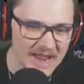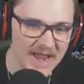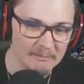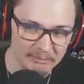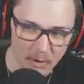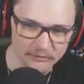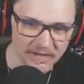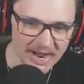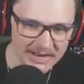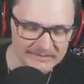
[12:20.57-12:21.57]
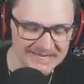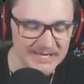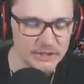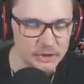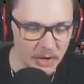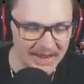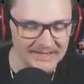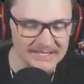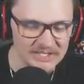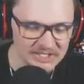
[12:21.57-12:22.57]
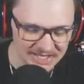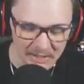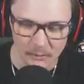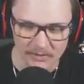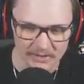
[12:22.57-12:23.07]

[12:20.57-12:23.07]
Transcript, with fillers: and both times he's trying to steal with